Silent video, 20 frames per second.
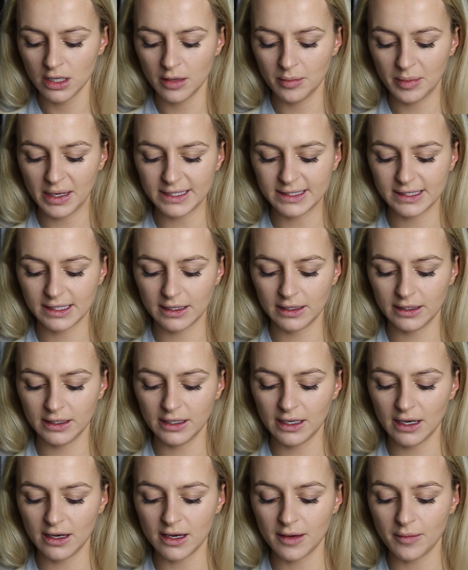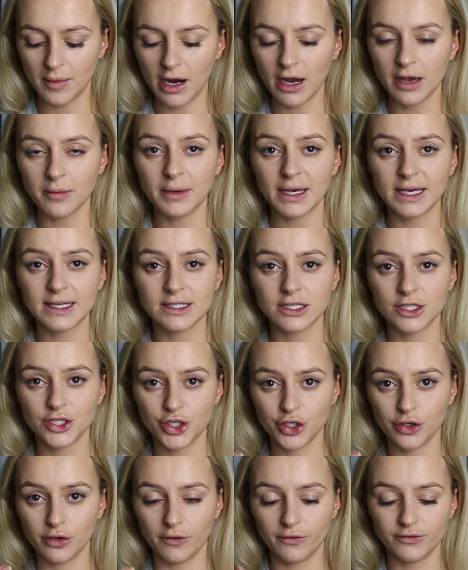Basically I mix
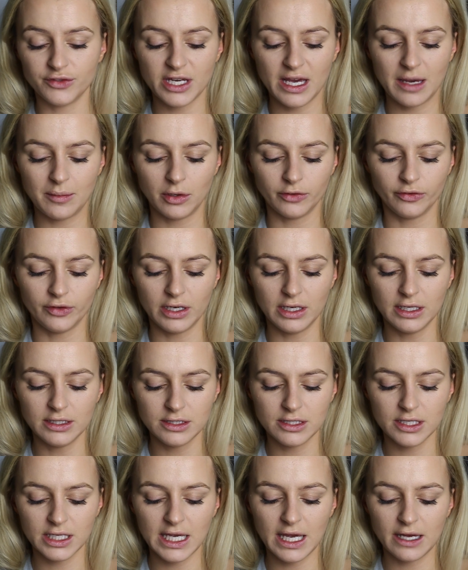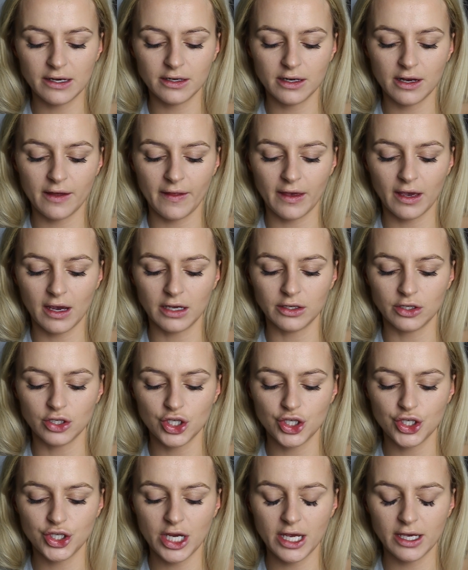two of them on the lid together, and then kind of
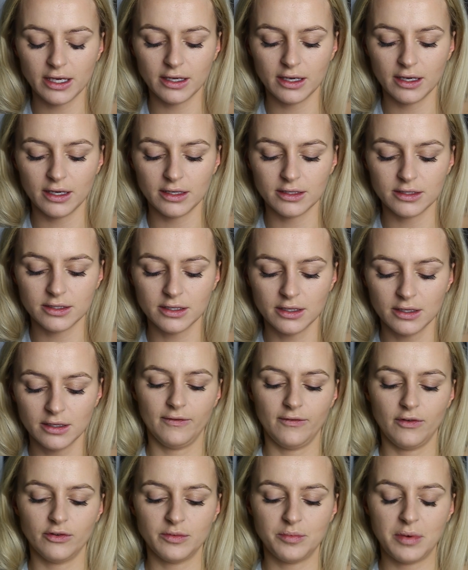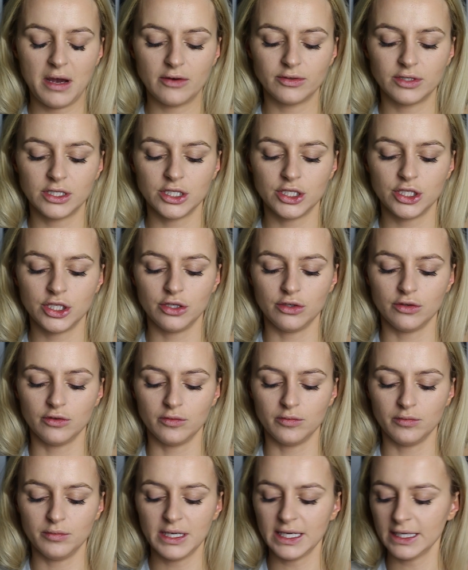shake it for the powder to
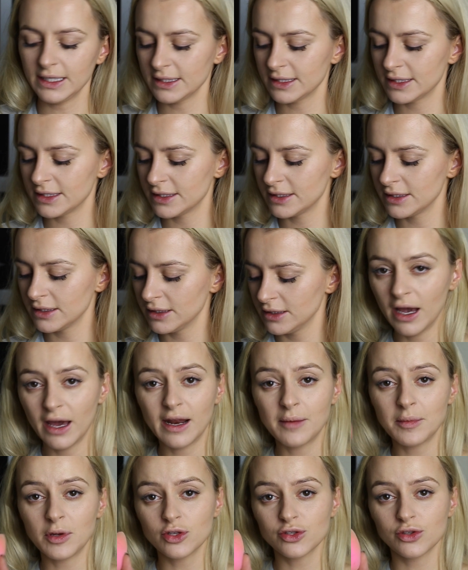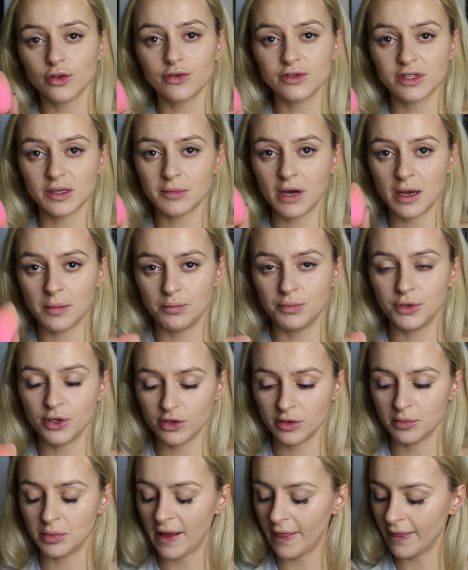mix. And I'm also using my
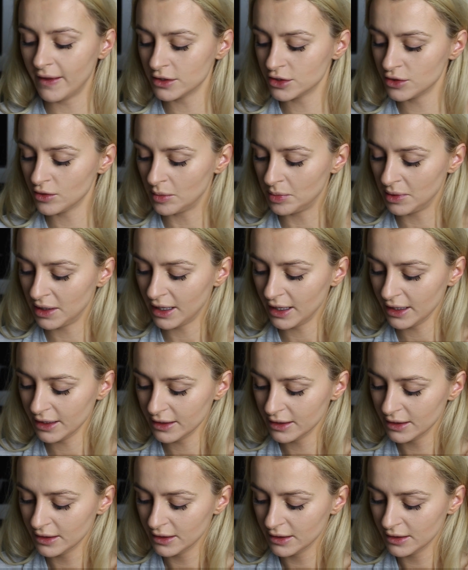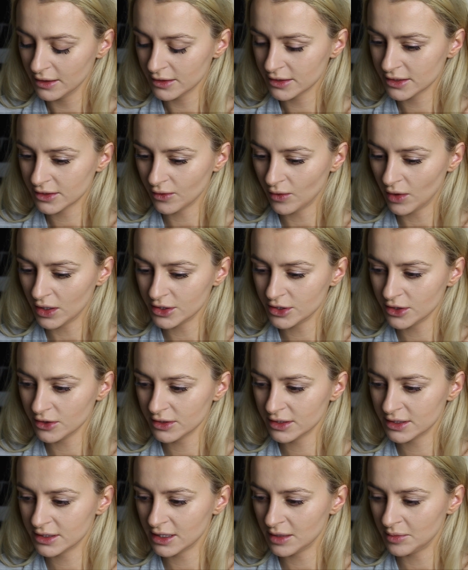beauty blender to apply, so I
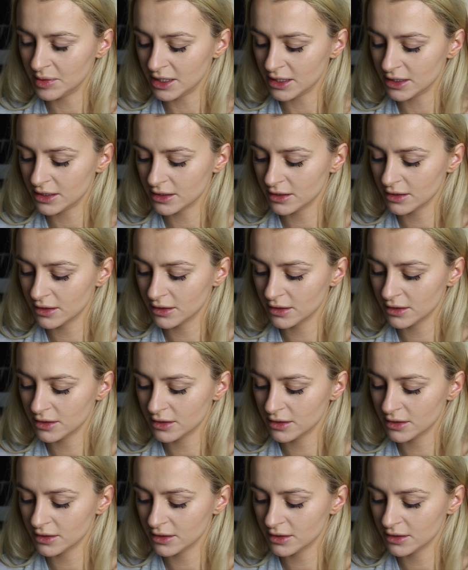just dip it,